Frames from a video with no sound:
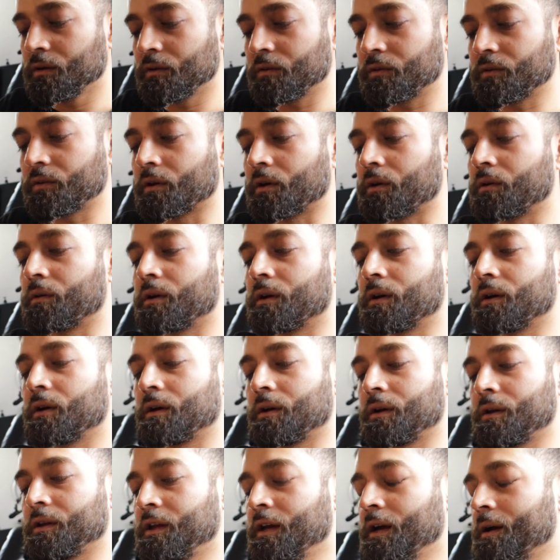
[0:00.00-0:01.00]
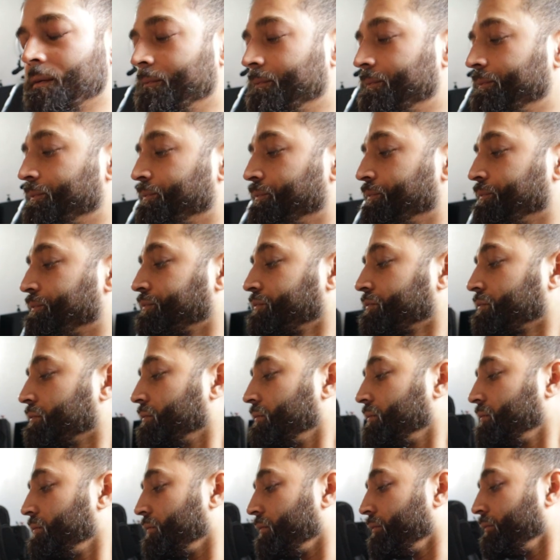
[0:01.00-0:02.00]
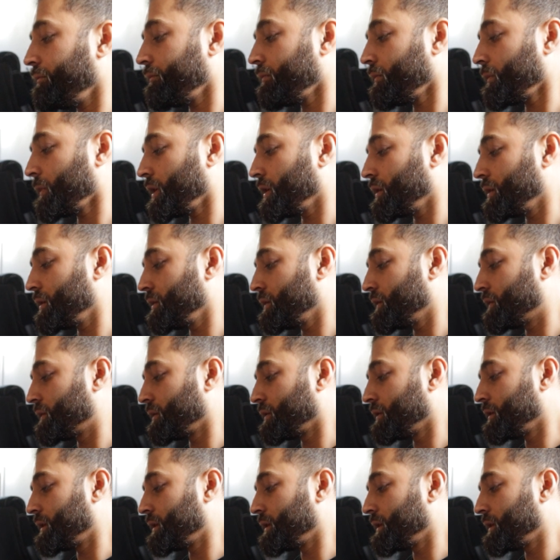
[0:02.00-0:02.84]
So yeah, so